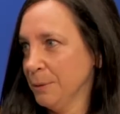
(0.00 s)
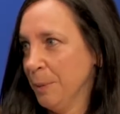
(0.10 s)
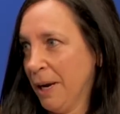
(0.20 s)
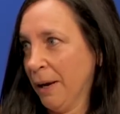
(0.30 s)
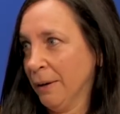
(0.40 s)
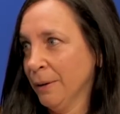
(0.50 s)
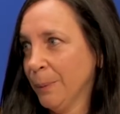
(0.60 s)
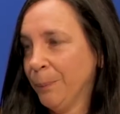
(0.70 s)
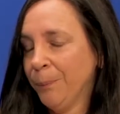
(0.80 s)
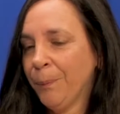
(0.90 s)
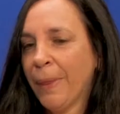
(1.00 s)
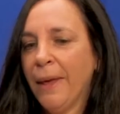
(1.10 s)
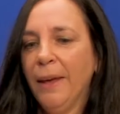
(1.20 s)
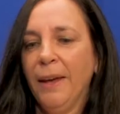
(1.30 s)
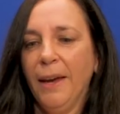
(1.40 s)
man
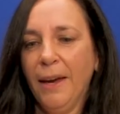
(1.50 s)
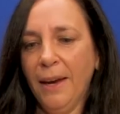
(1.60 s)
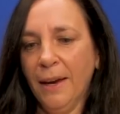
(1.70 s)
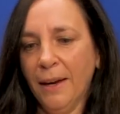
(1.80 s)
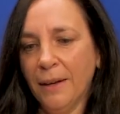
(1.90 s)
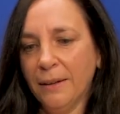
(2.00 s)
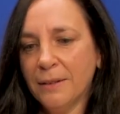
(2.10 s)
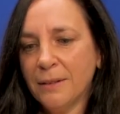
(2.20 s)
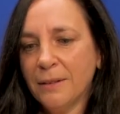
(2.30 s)
and